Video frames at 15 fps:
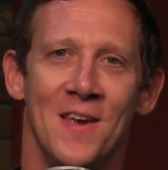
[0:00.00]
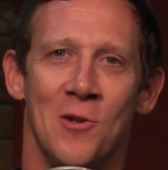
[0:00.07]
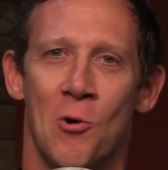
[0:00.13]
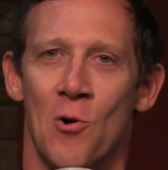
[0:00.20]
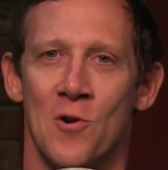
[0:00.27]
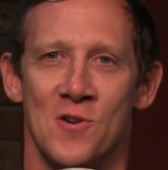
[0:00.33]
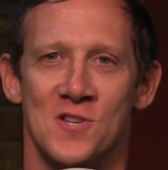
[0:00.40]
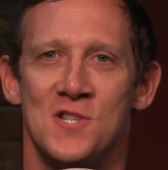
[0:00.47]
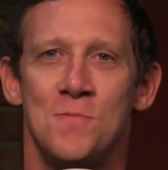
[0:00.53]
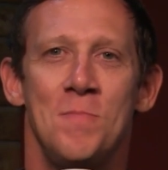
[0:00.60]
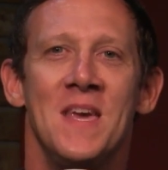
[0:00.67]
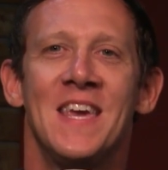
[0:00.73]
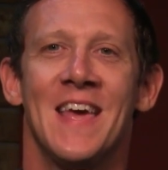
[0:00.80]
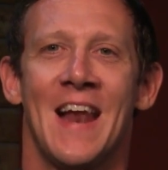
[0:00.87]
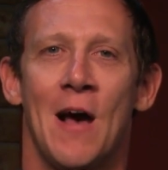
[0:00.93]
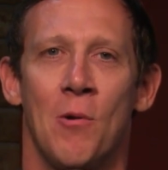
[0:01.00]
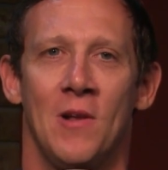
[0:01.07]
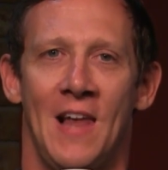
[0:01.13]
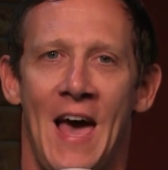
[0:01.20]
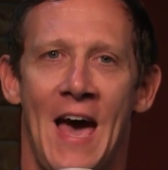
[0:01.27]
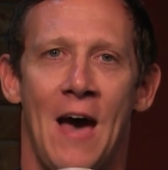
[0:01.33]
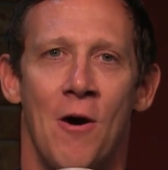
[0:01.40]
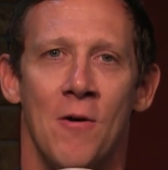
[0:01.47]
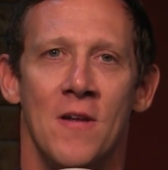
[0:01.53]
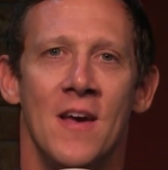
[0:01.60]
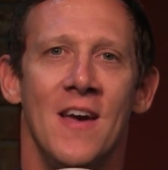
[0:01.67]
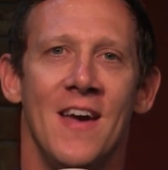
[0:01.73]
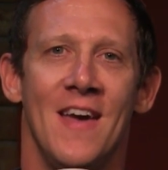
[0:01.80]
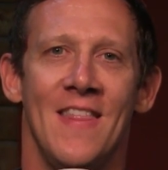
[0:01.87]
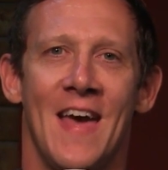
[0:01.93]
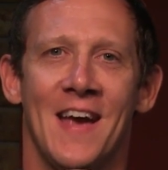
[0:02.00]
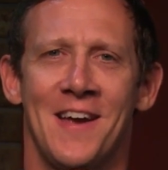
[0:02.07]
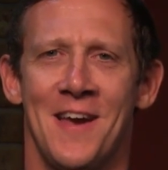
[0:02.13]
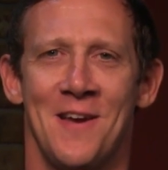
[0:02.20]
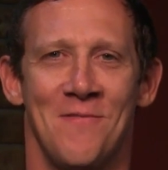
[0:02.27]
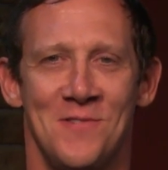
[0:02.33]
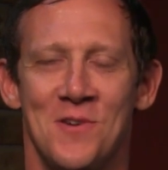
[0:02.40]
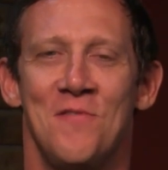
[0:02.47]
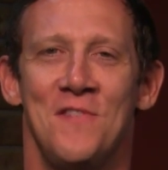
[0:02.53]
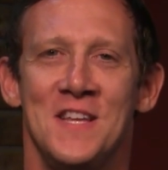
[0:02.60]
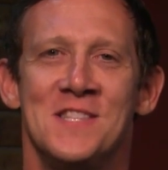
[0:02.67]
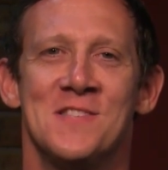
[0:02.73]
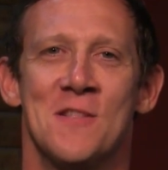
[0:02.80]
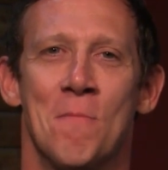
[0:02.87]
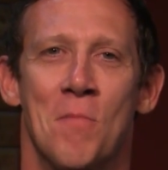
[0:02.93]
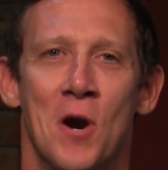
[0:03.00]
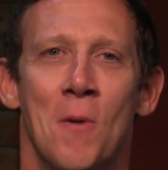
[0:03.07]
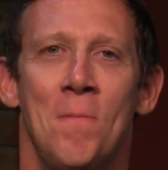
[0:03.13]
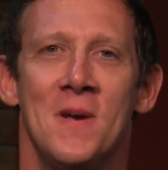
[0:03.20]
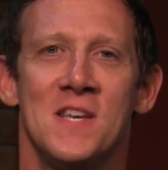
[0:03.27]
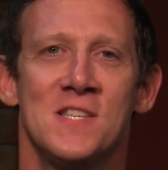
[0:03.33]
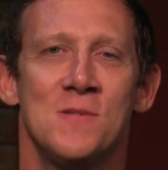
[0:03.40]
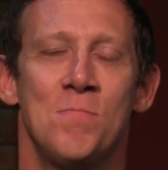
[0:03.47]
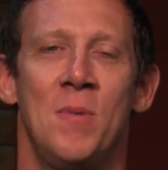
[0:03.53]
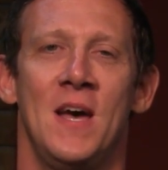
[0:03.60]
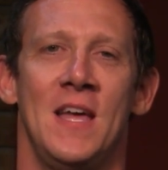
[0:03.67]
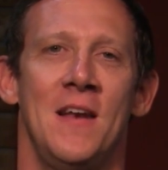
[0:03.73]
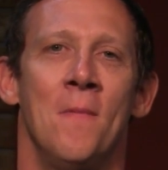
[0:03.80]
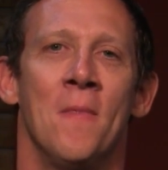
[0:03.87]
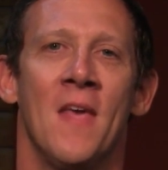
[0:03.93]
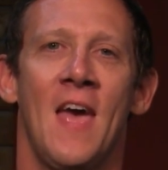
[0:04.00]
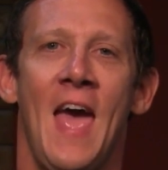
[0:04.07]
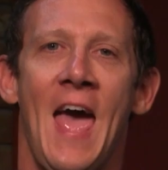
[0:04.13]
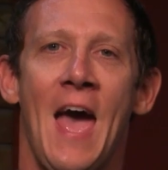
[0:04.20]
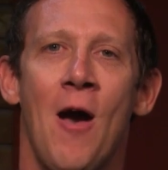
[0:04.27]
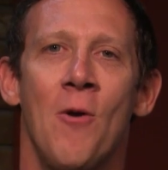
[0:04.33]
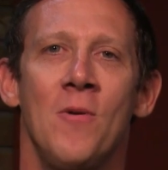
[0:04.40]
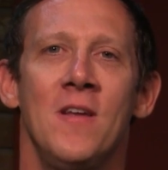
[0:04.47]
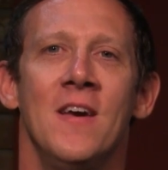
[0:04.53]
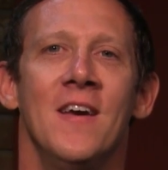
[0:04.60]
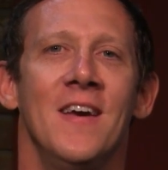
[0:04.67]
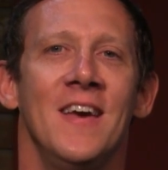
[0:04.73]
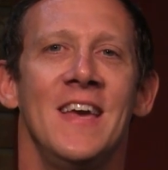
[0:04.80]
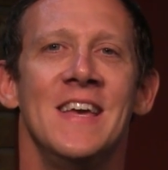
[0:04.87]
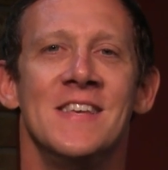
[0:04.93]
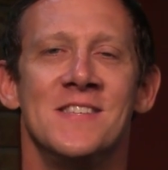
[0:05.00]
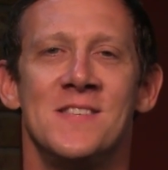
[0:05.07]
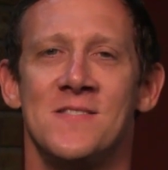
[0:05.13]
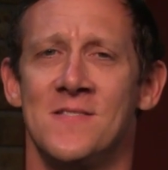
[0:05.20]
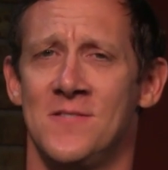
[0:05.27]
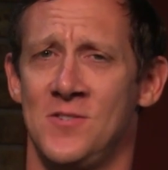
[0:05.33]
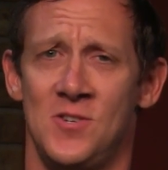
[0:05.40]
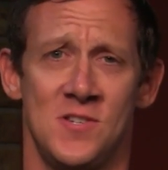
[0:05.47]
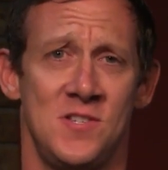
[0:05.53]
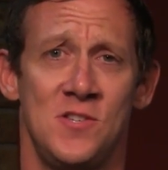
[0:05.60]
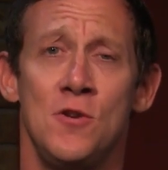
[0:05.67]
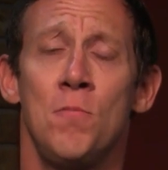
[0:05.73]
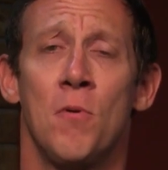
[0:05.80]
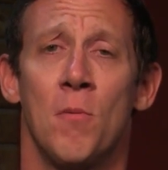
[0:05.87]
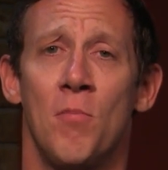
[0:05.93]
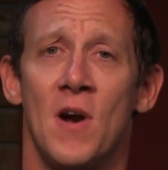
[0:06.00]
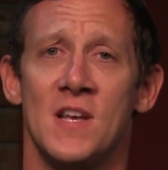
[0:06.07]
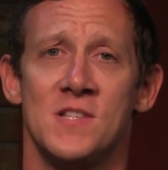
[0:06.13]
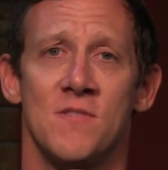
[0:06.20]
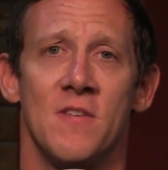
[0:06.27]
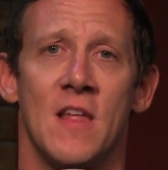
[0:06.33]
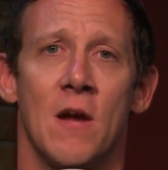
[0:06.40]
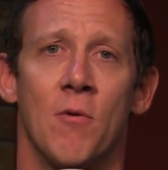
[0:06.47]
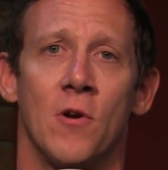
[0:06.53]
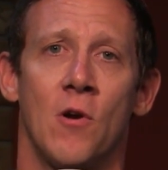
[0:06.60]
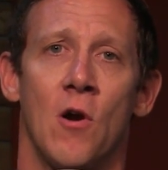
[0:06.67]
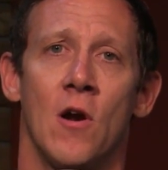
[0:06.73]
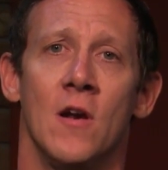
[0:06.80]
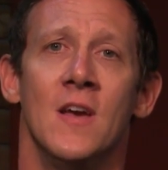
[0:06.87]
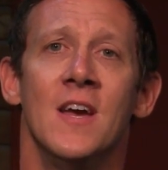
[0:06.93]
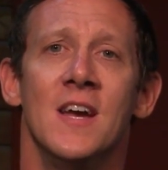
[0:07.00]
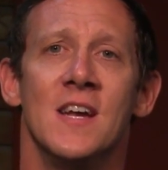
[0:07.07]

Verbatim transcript: in order to speak it out loud. And that kind of defeats the purpose. But Hound is just super impressive in that regard.